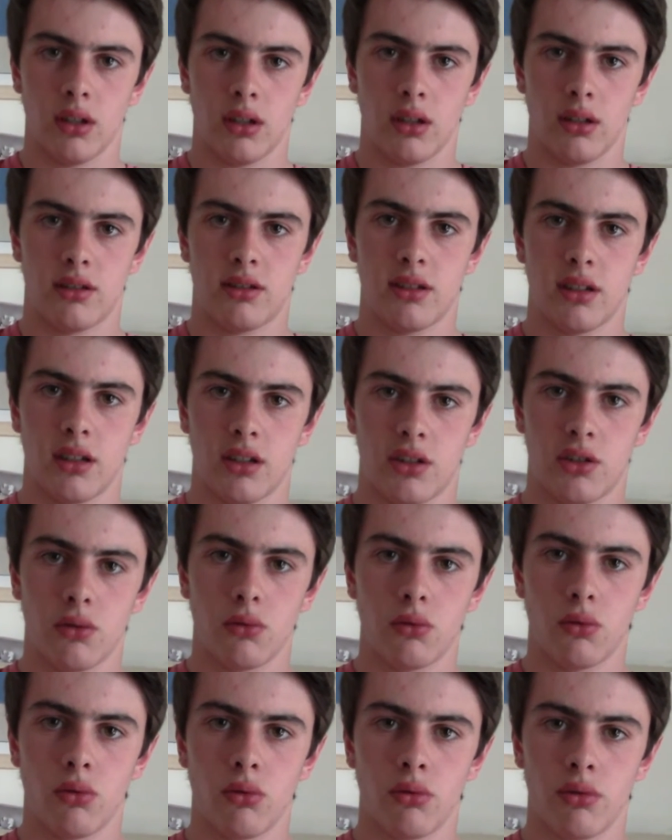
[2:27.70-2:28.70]
A sexual
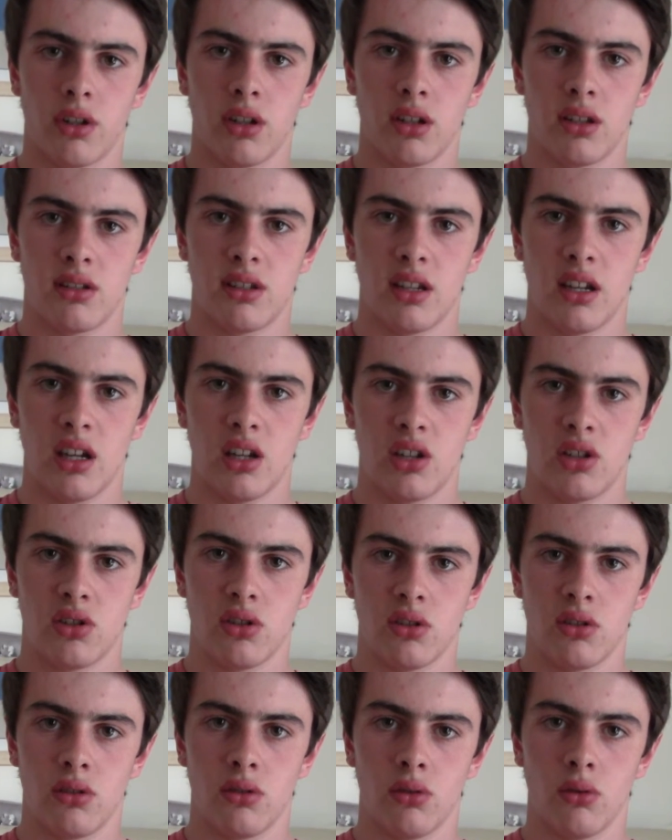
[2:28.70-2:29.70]

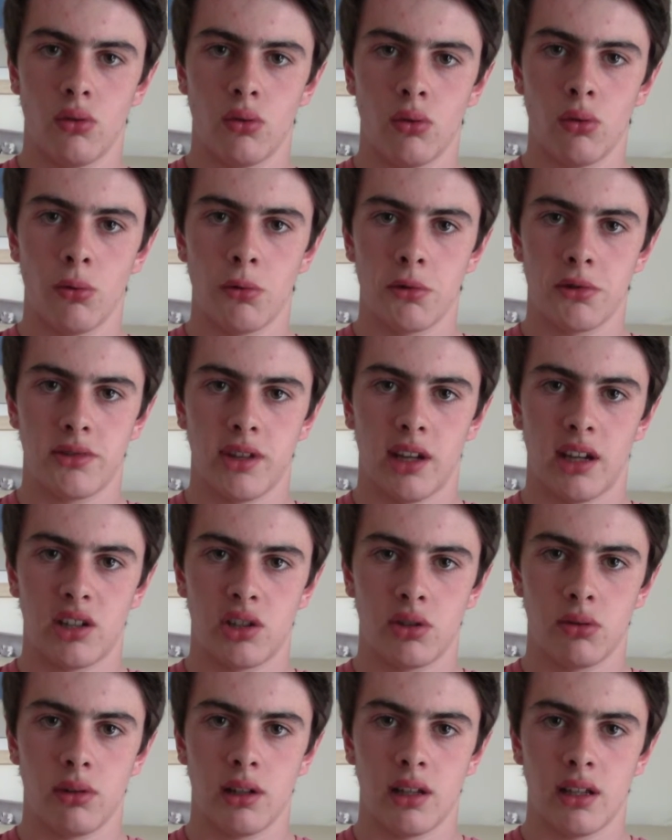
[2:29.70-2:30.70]
orientation or
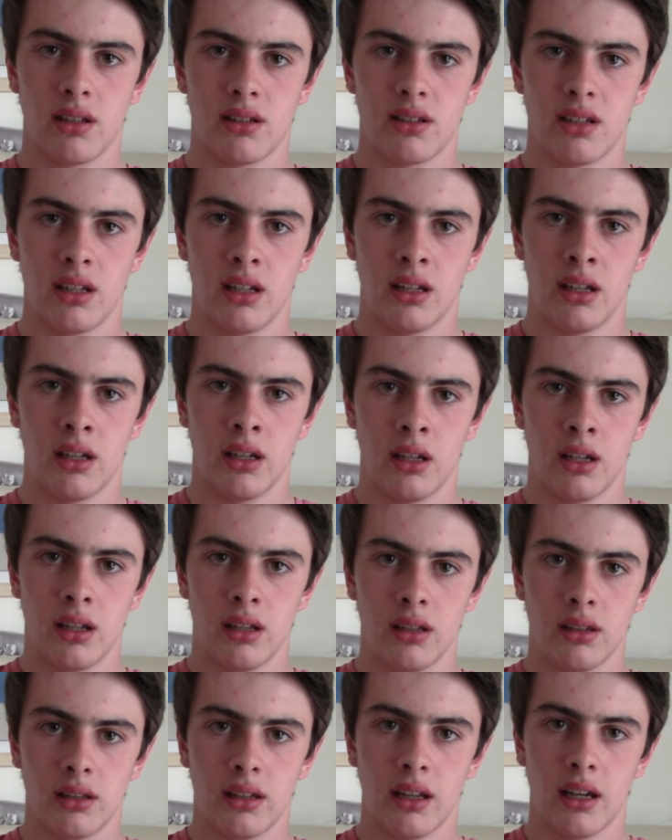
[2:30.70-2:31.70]
sexuality
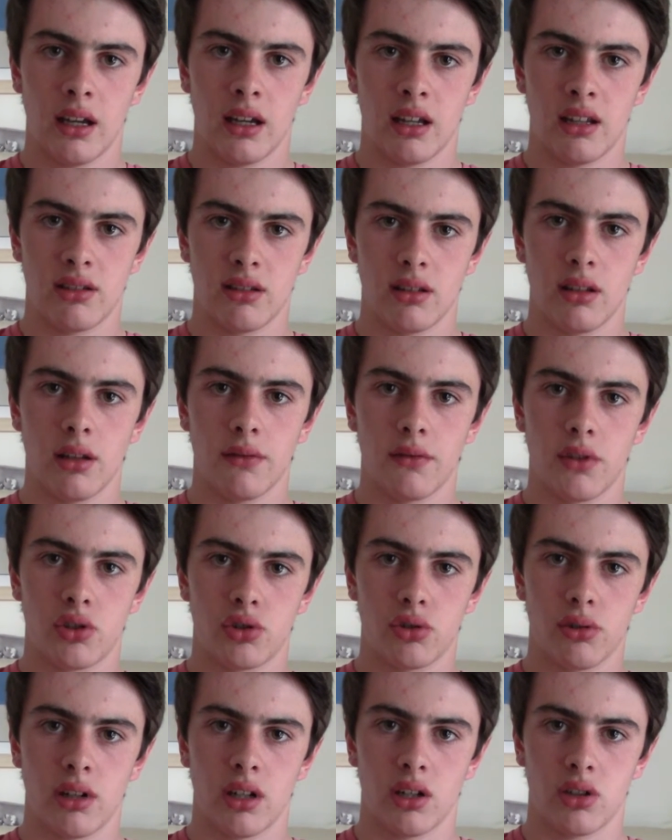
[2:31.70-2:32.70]
that has love
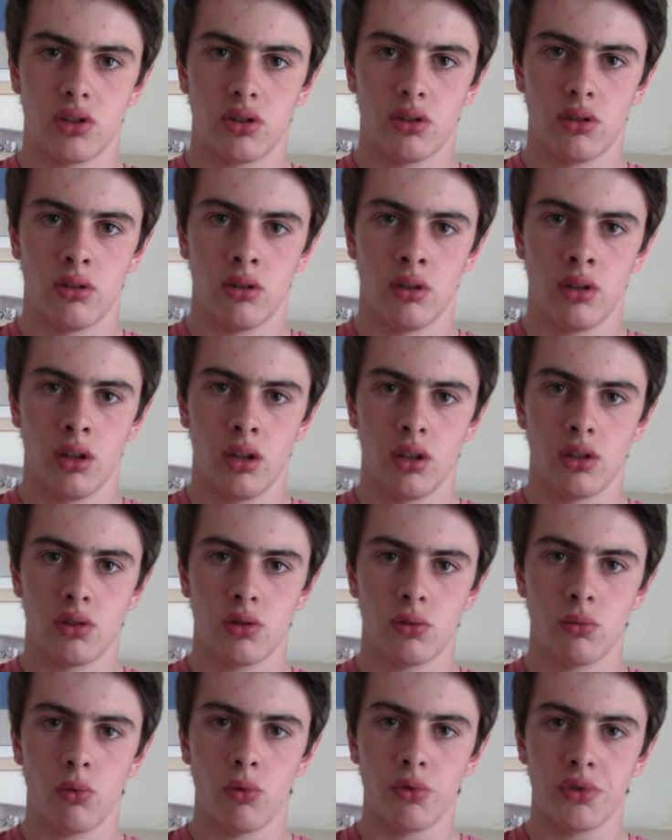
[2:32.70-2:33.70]
attraction
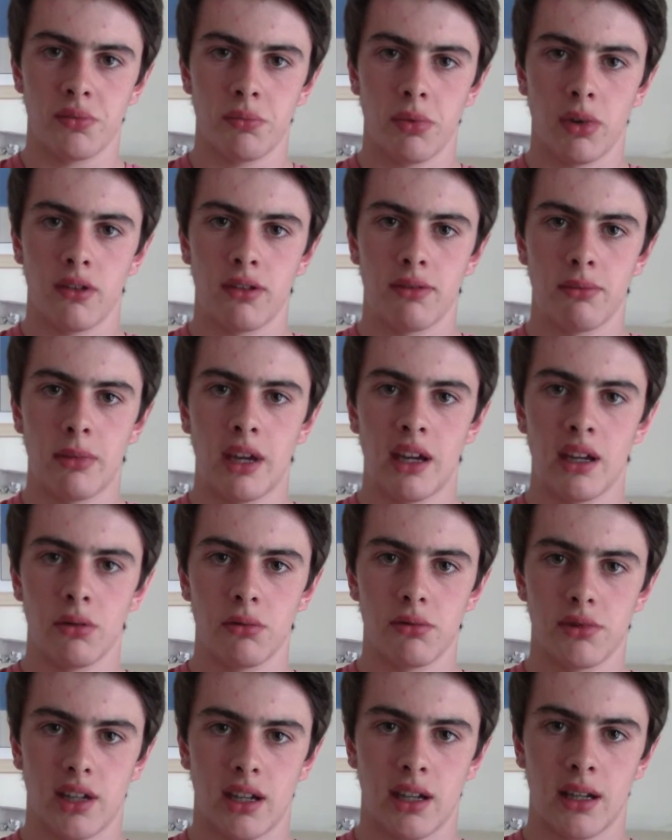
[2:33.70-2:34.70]
towards both
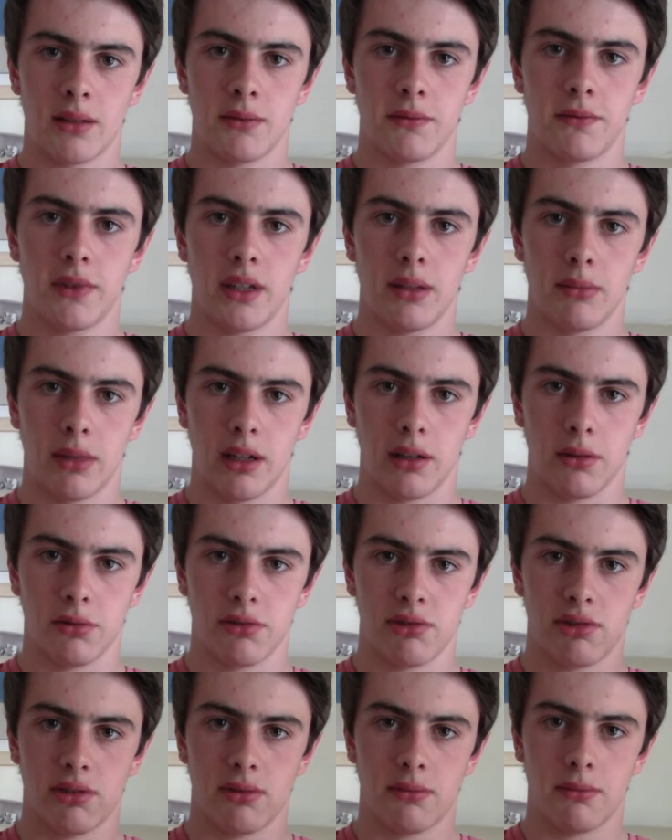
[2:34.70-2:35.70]
males and
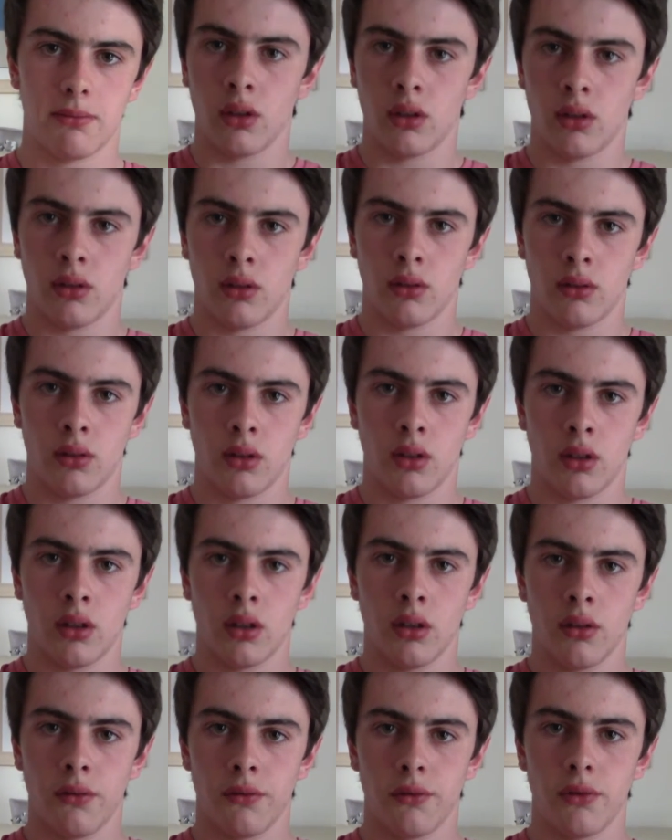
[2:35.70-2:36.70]
females.
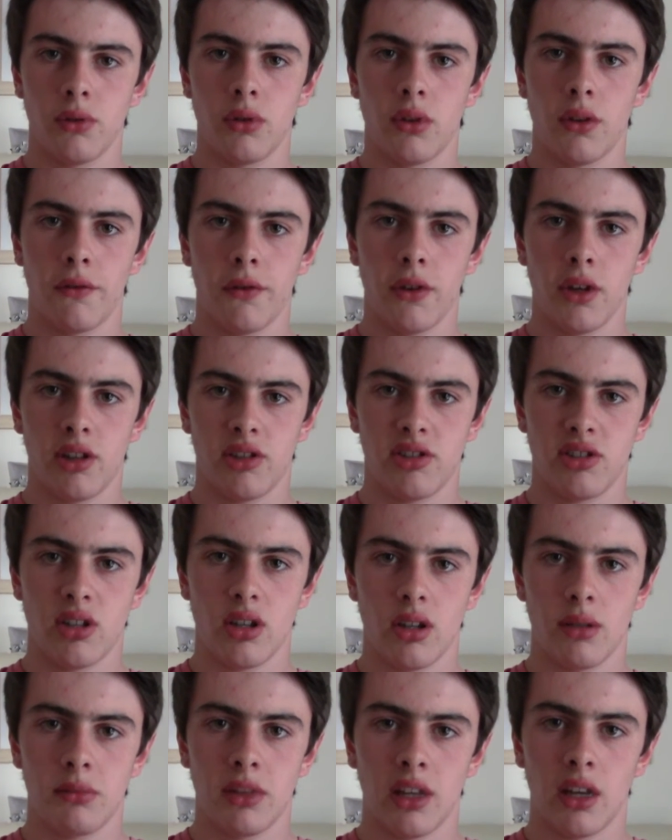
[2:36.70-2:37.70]
Through the first
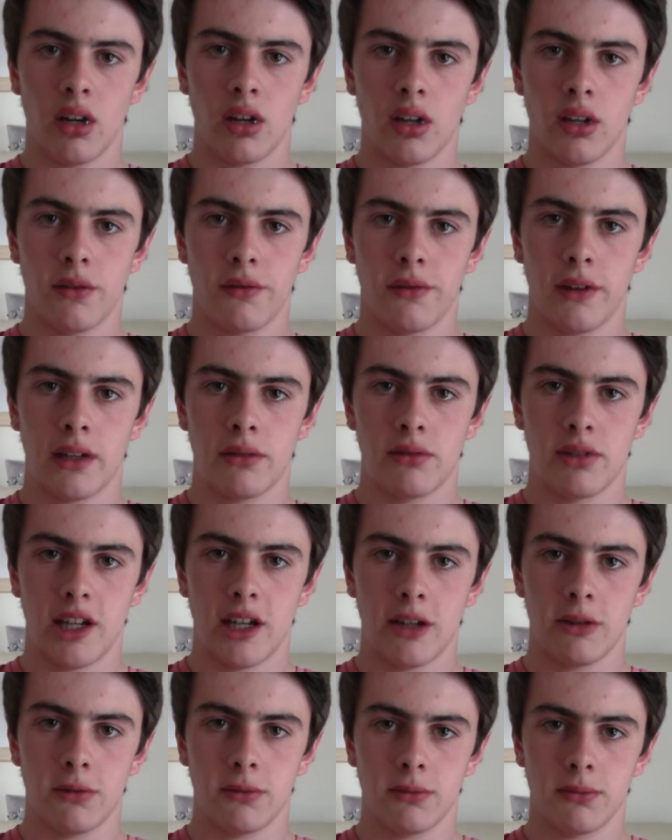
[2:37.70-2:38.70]
time that I found
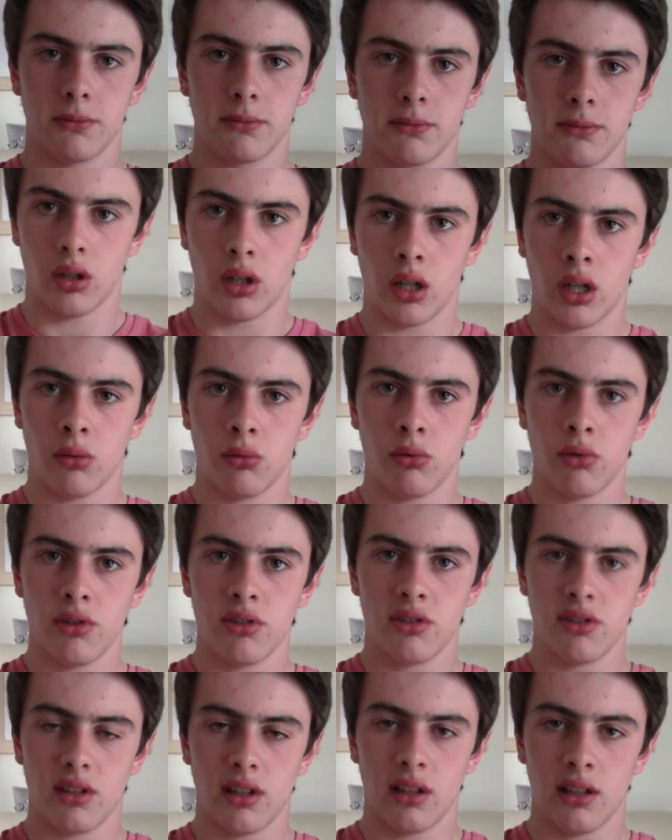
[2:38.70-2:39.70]
out, I
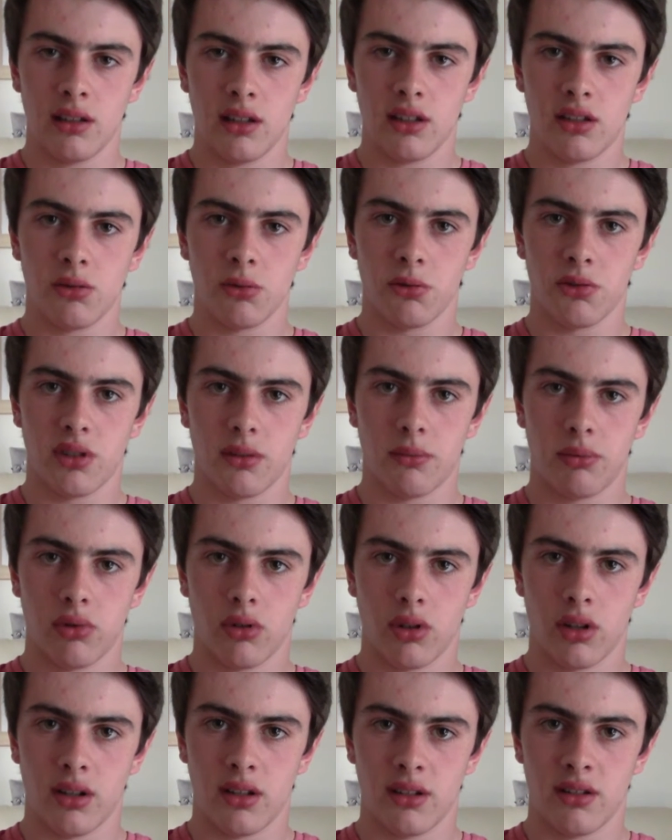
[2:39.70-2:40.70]
was a little
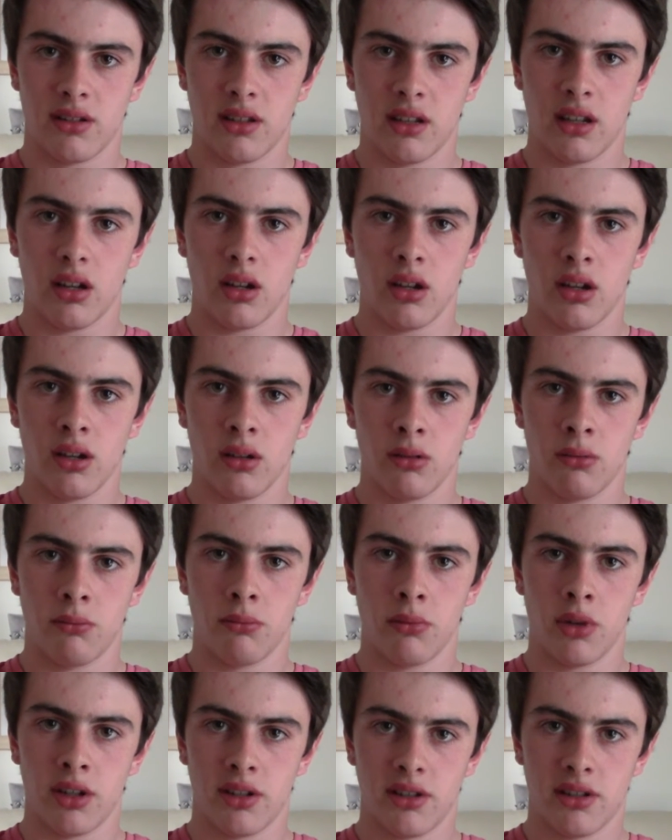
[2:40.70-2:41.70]
surprised that I
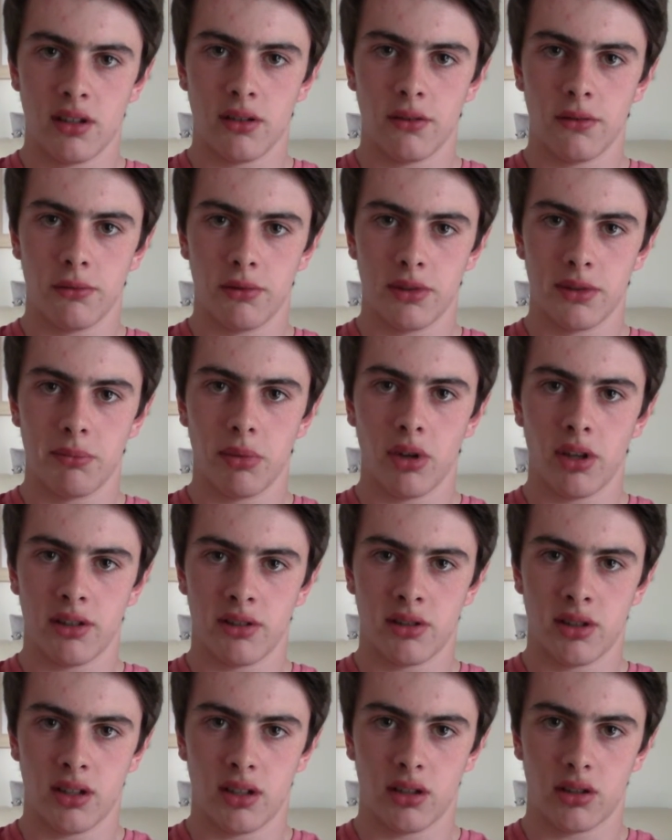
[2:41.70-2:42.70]
myself was
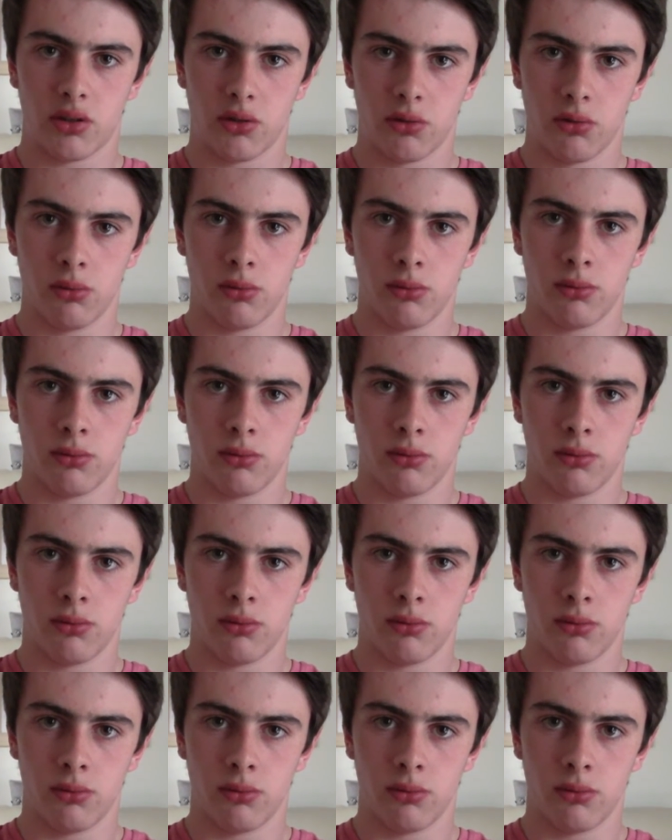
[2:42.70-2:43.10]
bisexual,